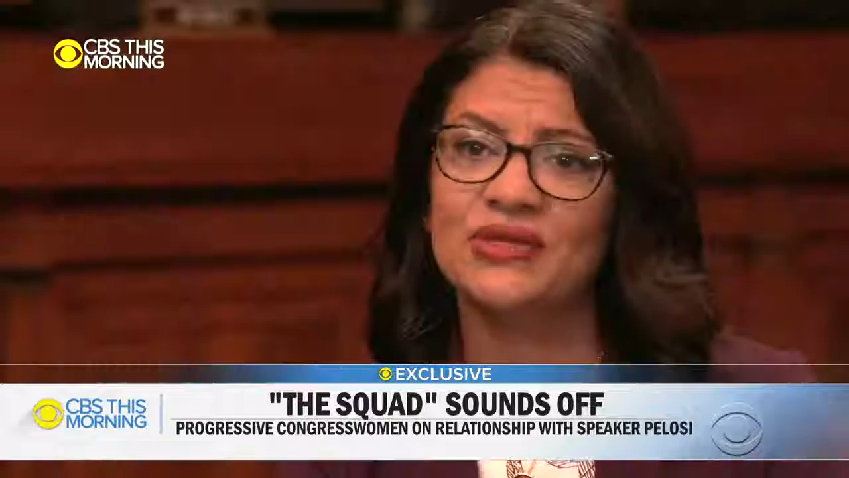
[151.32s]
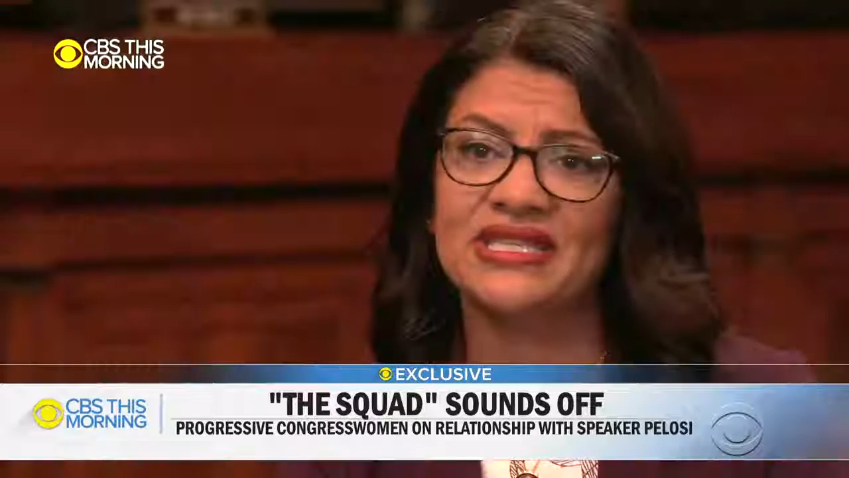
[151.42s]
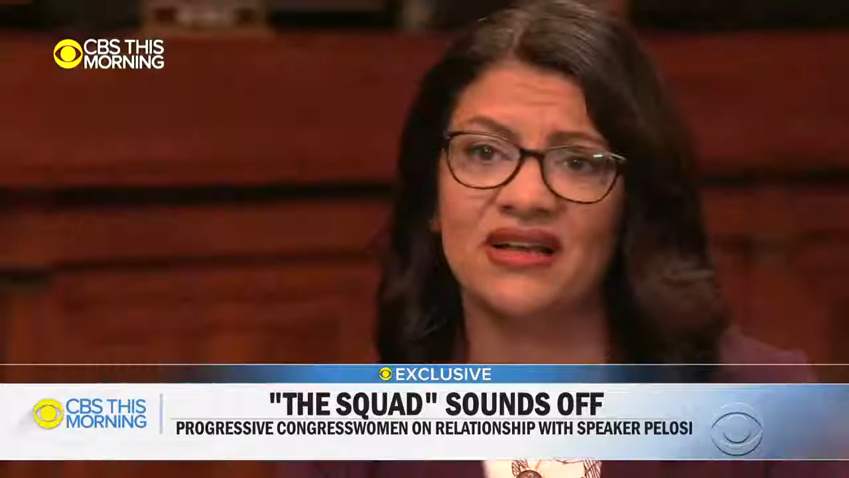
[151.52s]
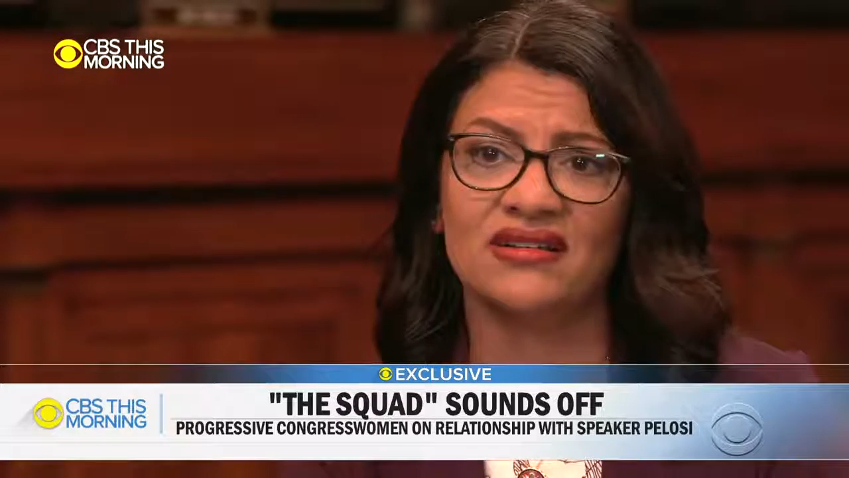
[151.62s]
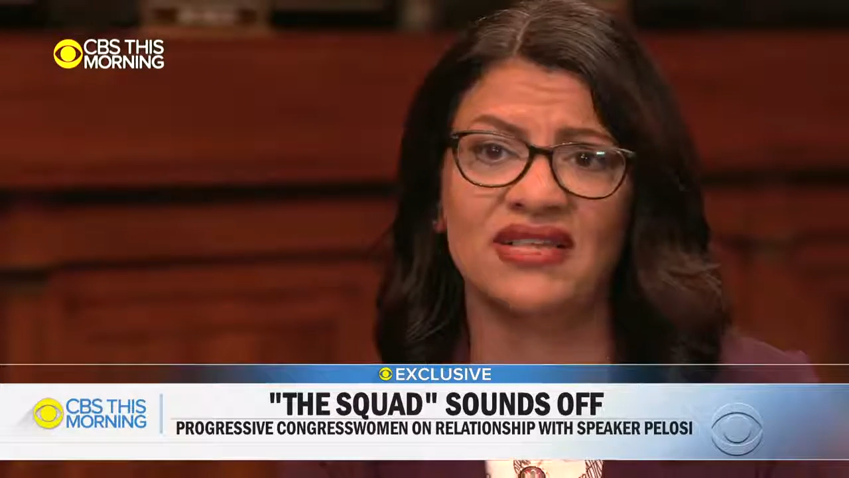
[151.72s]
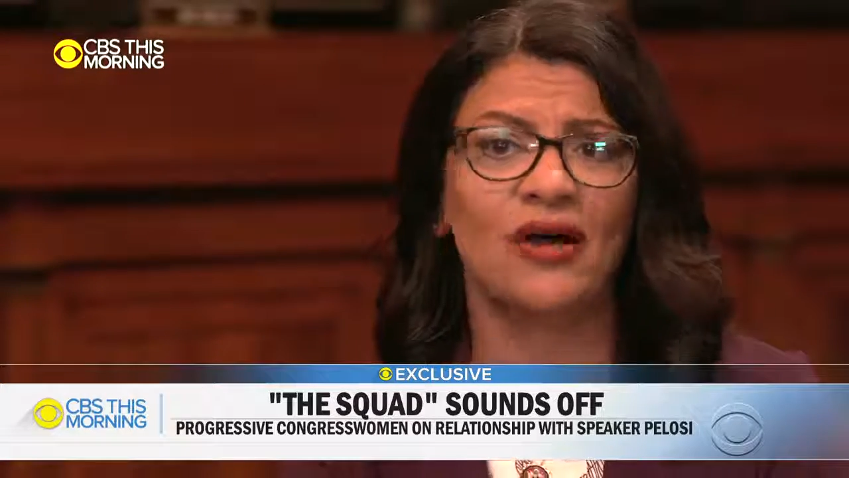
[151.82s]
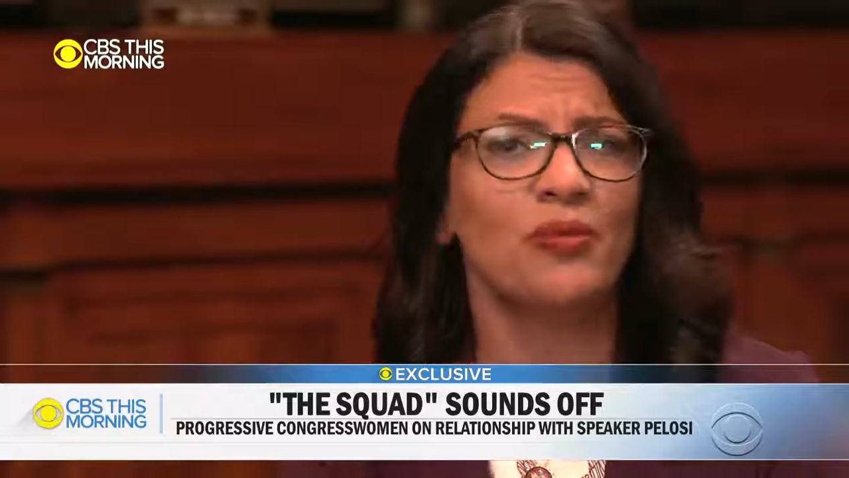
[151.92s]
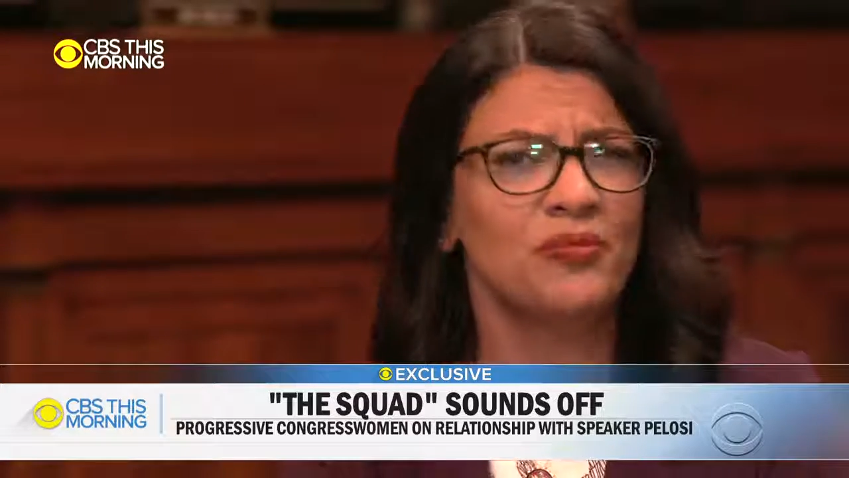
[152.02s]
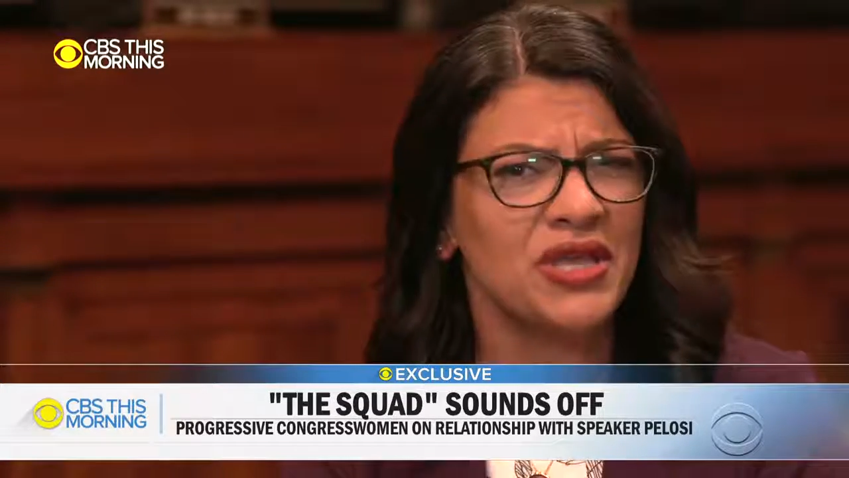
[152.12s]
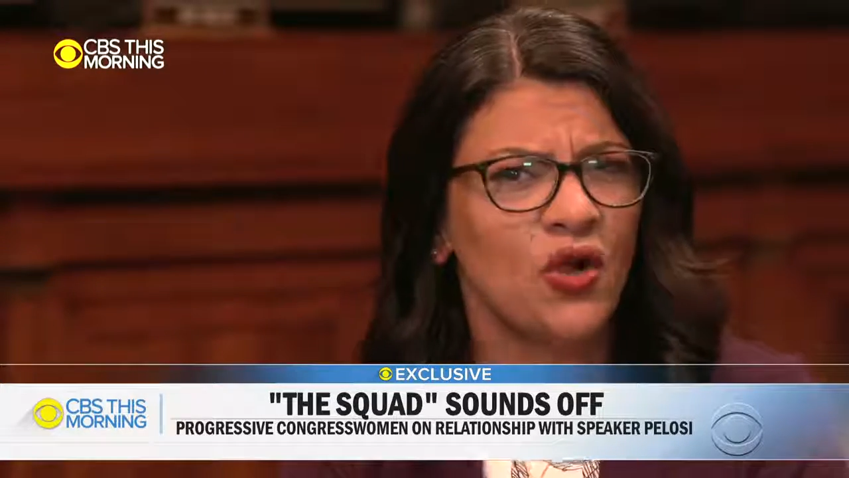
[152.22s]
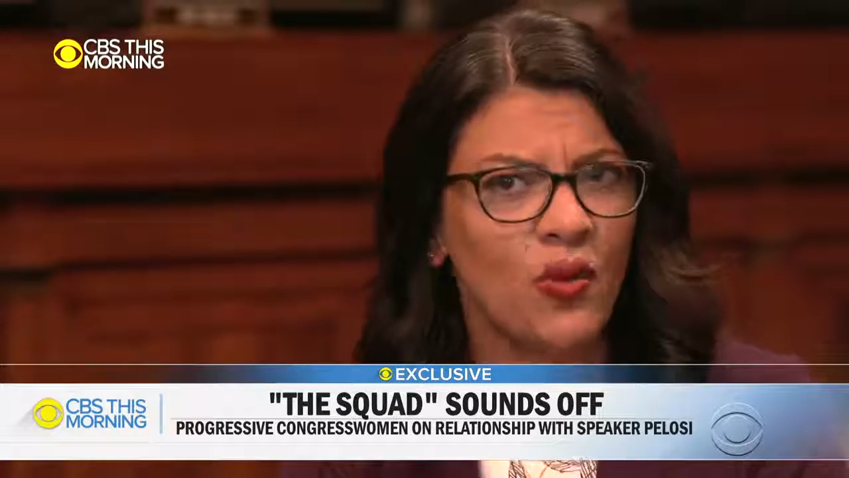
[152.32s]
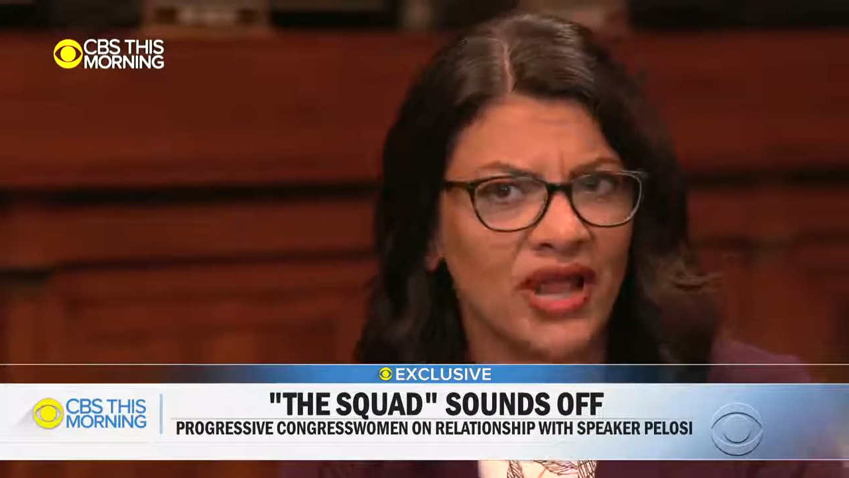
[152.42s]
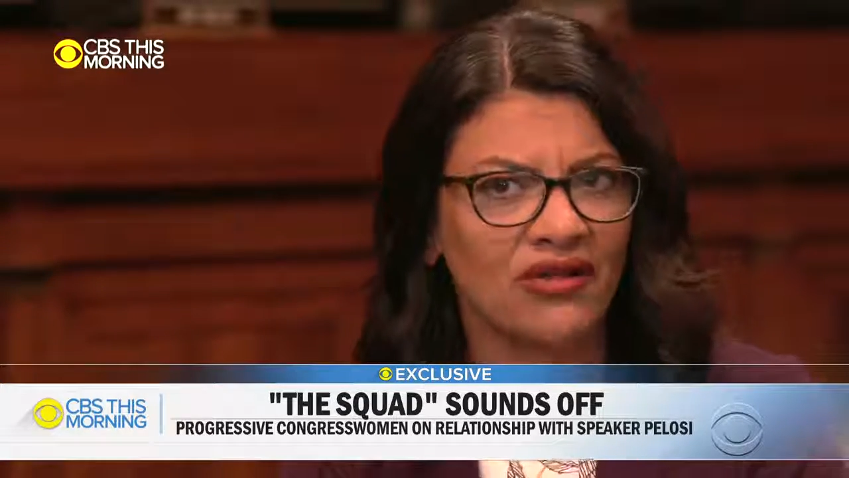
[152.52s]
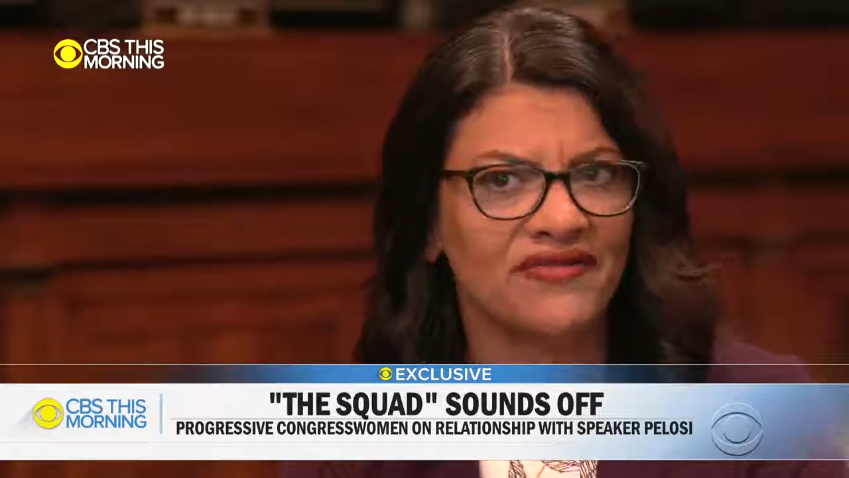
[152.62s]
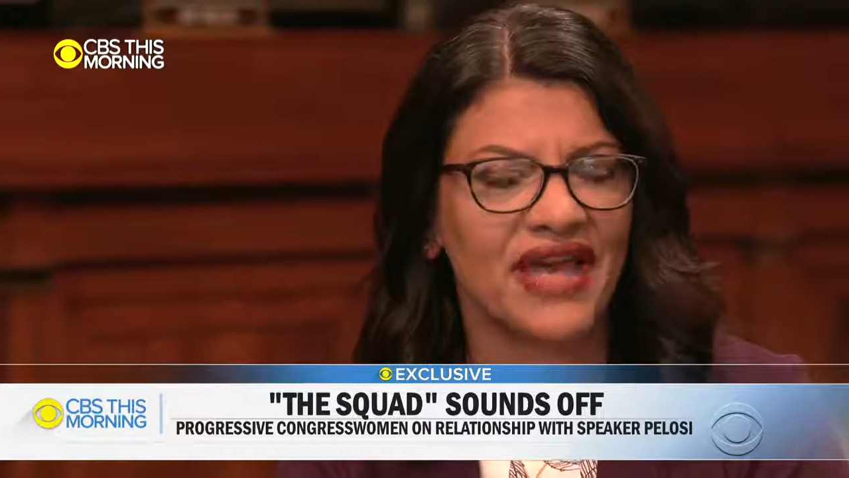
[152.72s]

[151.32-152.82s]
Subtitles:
do single us out, be aware